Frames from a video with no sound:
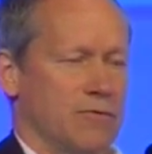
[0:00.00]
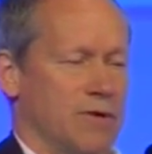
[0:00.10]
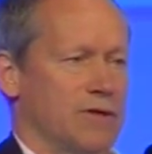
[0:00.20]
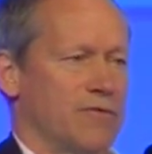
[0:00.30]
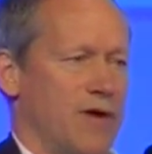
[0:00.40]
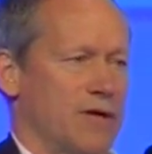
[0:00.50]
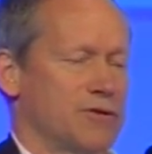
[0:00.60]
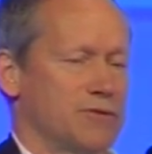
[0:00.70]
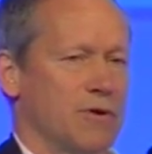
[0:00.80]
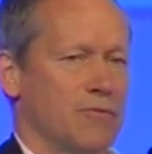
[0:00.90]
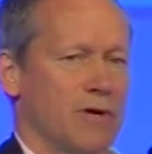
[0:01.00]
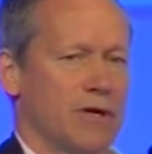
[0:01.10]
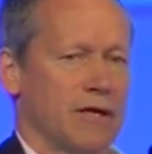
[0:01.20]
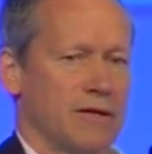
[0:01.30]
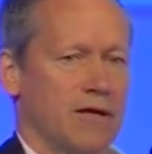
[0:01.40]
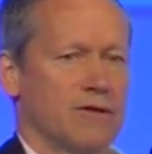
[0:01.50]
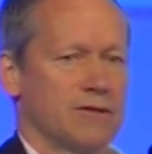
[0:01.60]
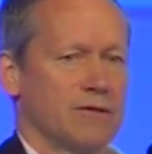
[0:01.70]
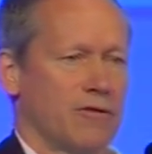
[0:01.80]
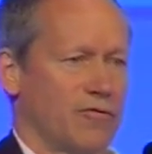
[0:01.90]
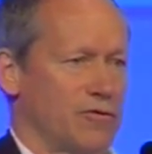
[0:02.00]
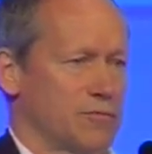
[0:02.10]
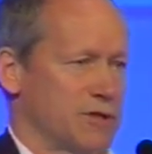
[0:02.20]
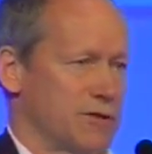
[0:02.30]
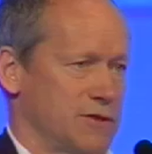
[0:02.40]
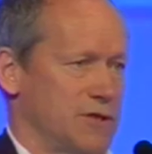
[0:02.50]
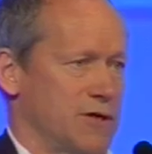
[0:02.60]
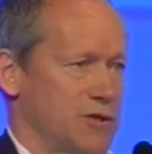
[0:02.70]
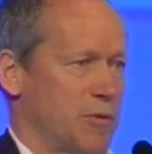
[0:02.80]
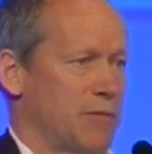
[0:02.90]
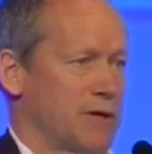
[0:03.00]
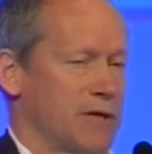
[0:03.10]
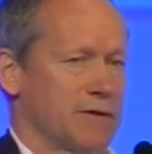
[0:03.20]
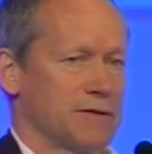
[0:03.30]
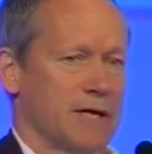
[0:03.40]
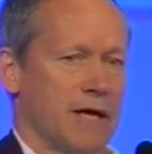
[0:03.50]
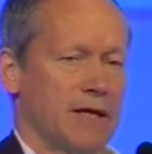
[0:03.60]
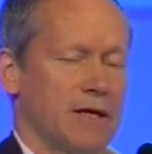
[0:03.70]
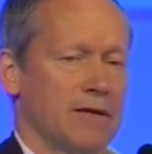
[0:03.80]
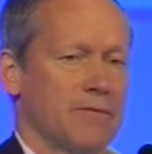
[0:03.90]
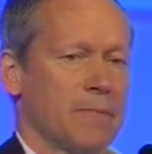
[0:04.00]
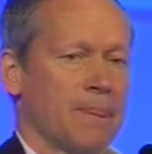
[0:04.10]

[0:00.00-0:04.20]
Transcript: when the factories weren't working, they could do little film shows and charge people a nickel to get in.